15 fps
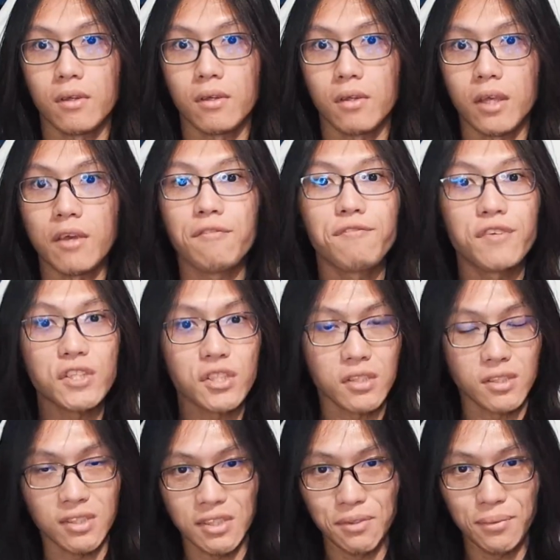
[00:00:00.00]

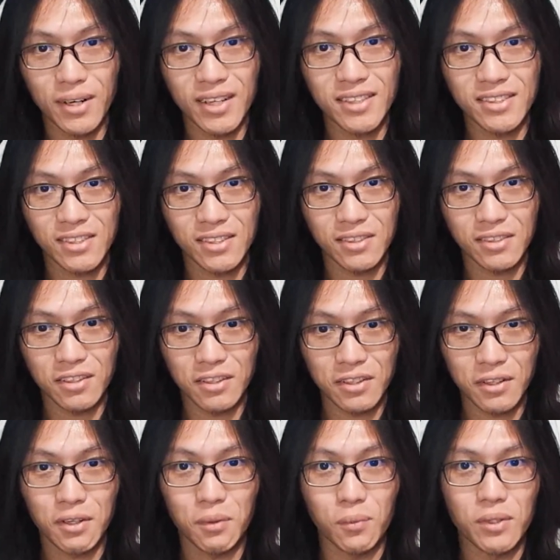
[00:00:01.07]
efficiency wise, you're
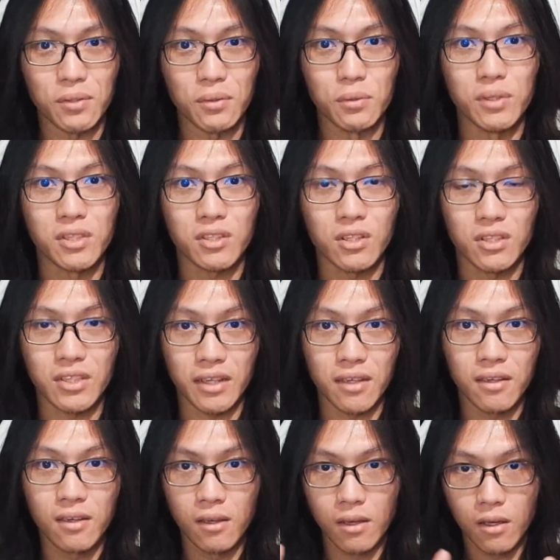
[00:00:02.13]
gonna want to do this because like
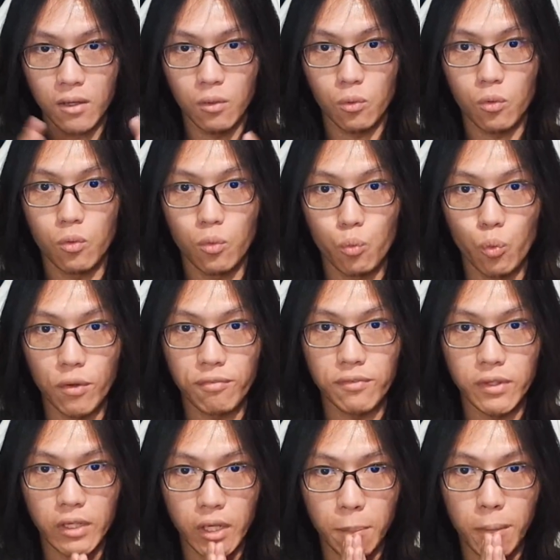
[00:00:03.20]
with
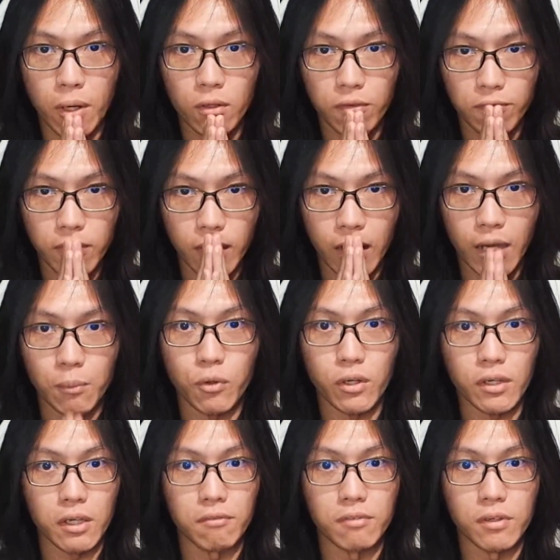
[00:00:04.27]
the amount of time you're
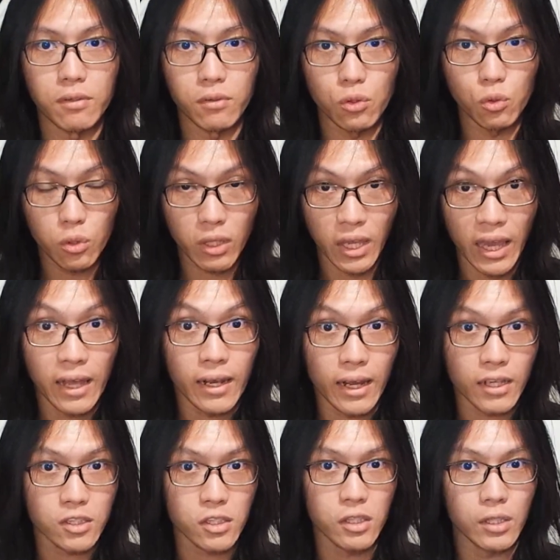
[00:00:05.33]
given, you can
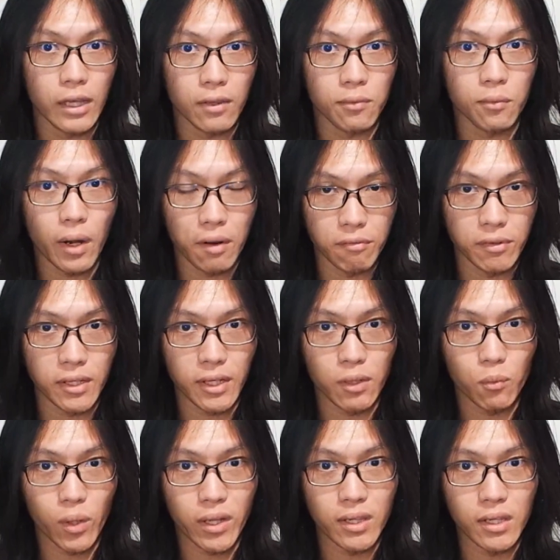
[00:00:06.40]
actually get through everything in
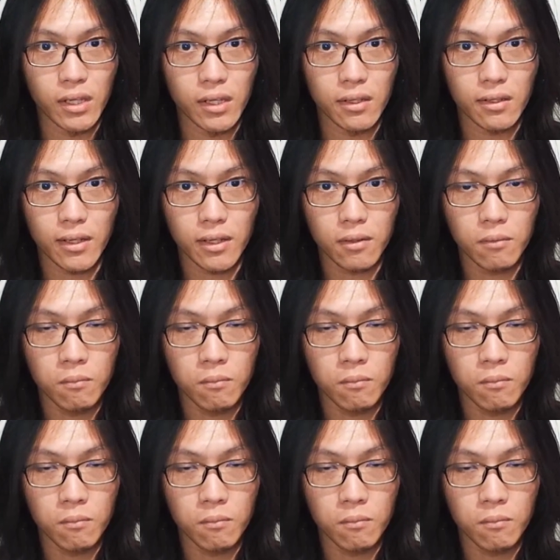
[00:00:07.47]
one day. Like